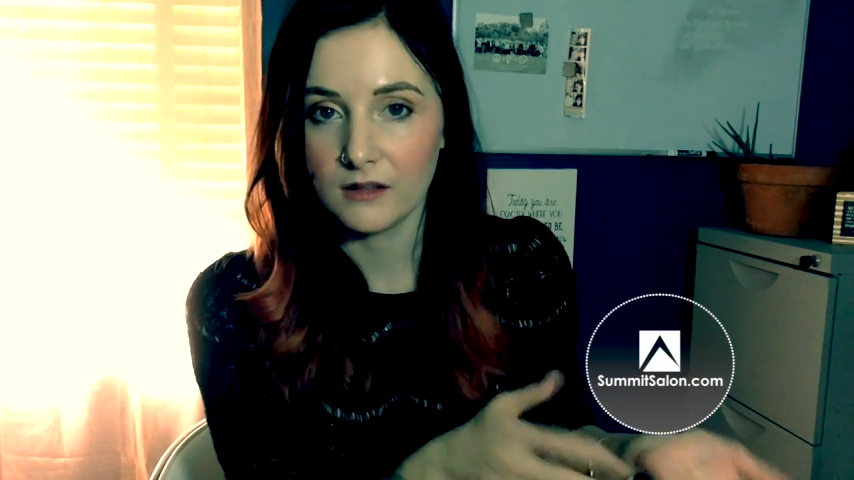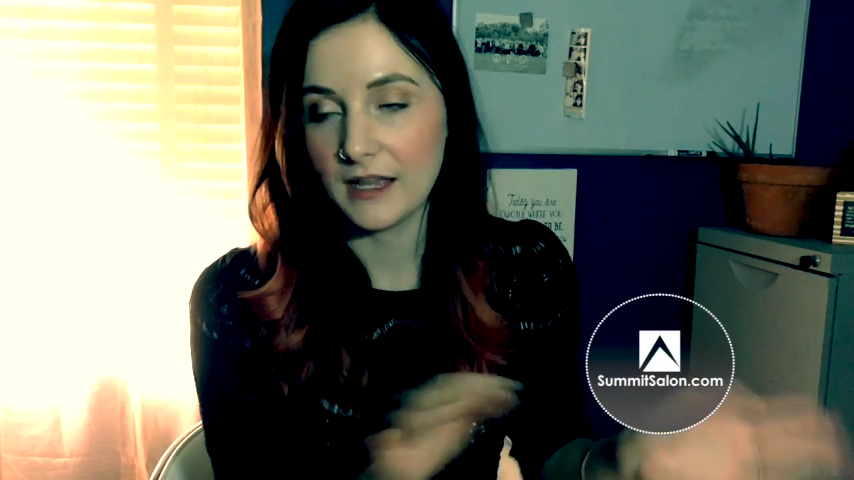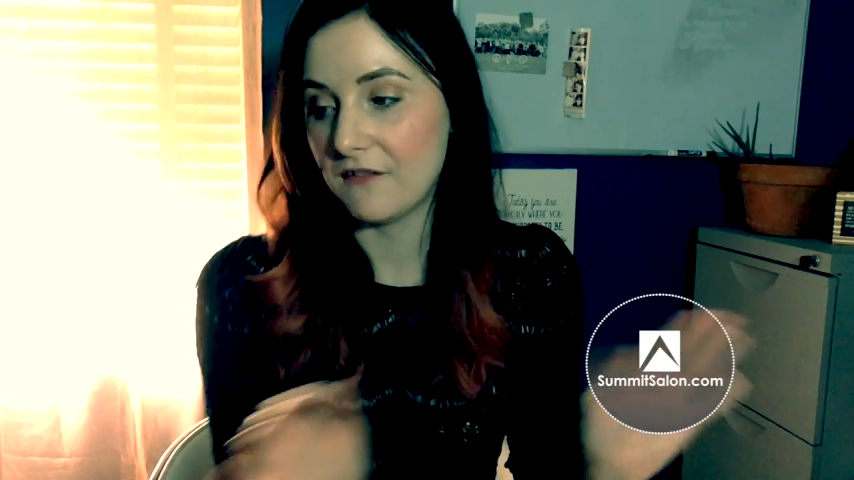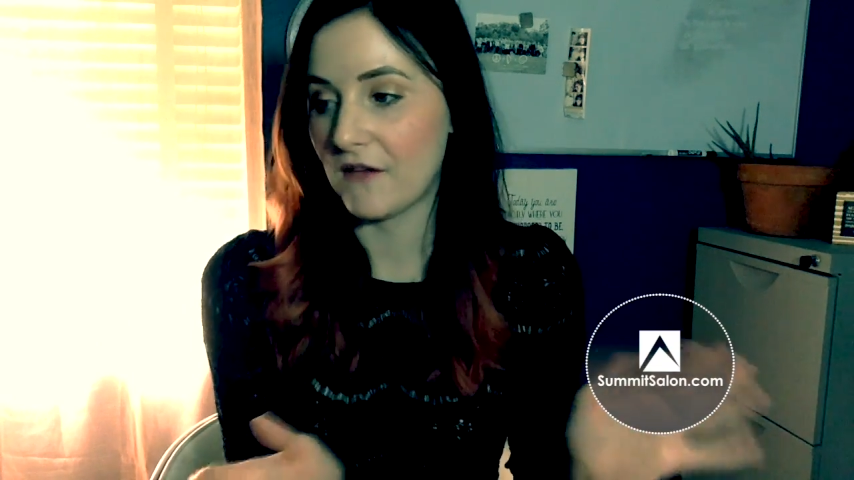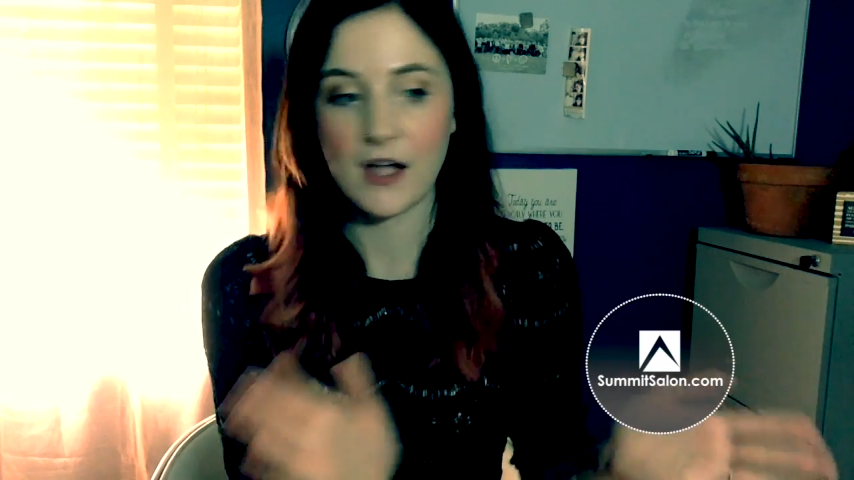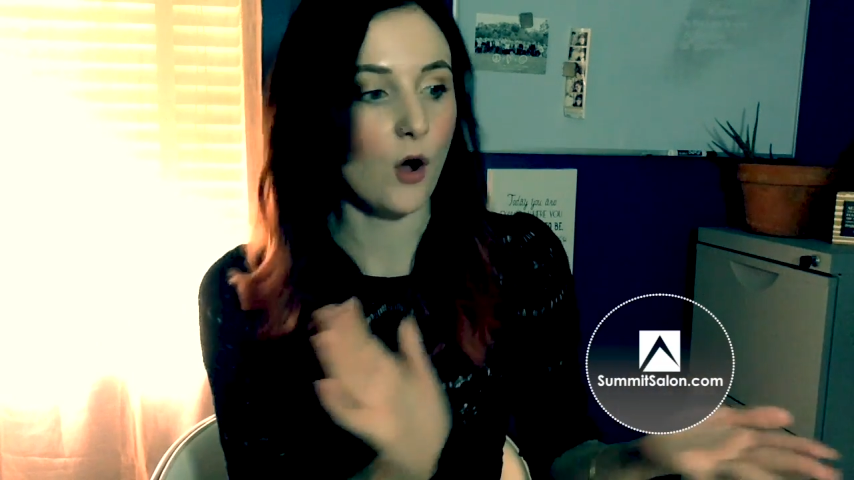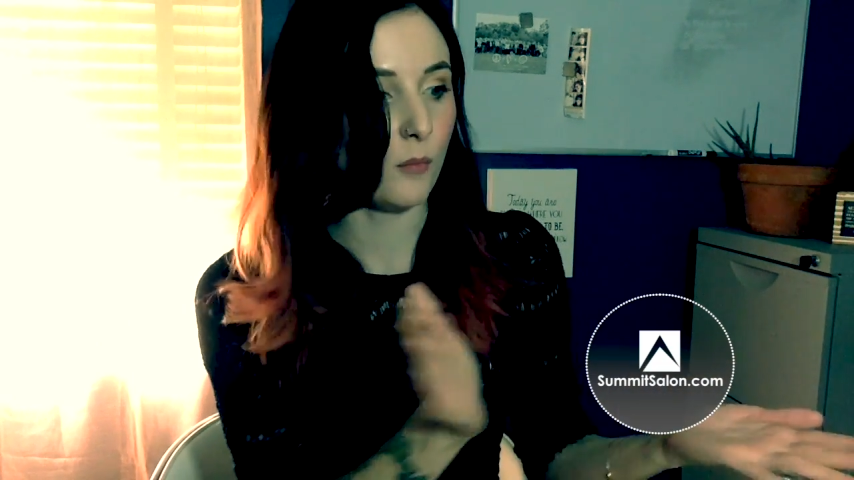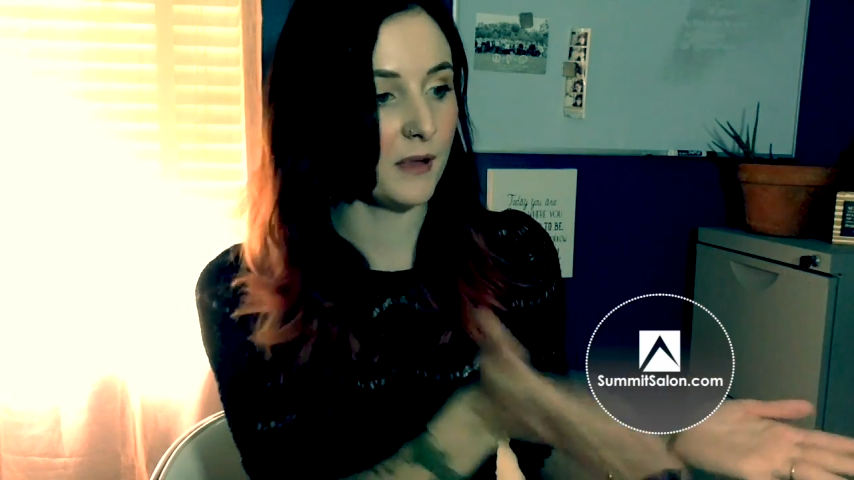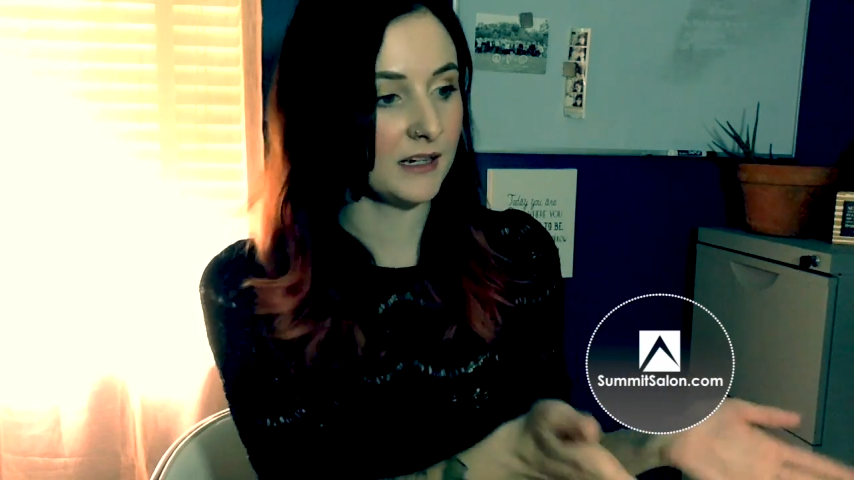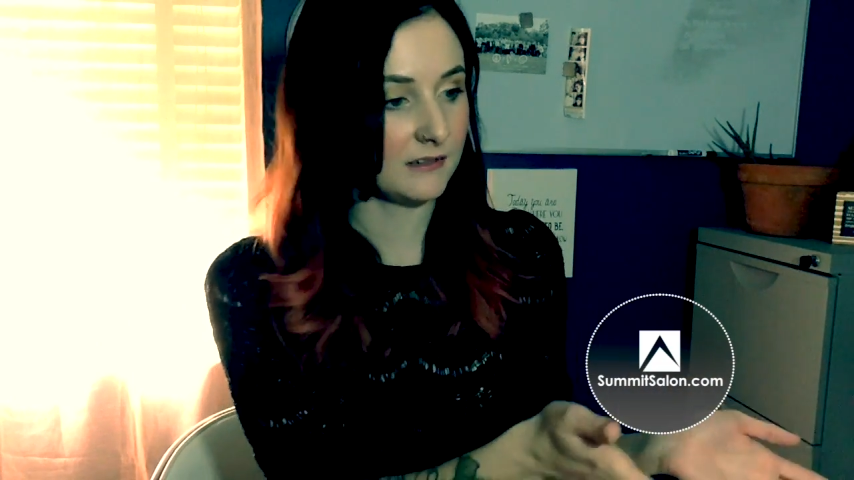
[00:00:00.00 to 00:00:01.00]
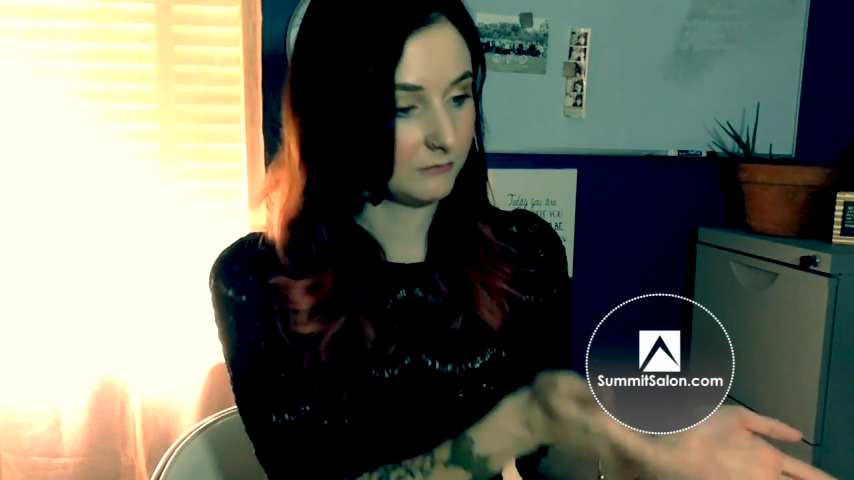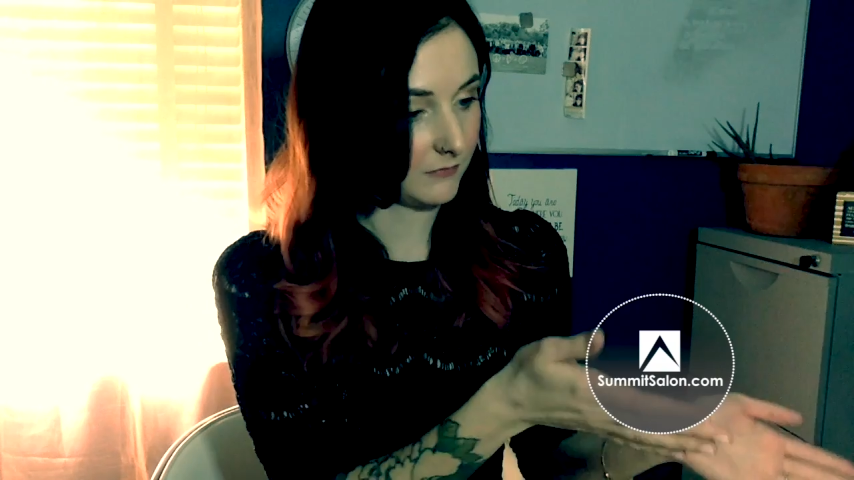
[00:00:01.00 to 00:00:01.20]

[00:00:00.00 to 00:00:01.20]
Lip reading: If I open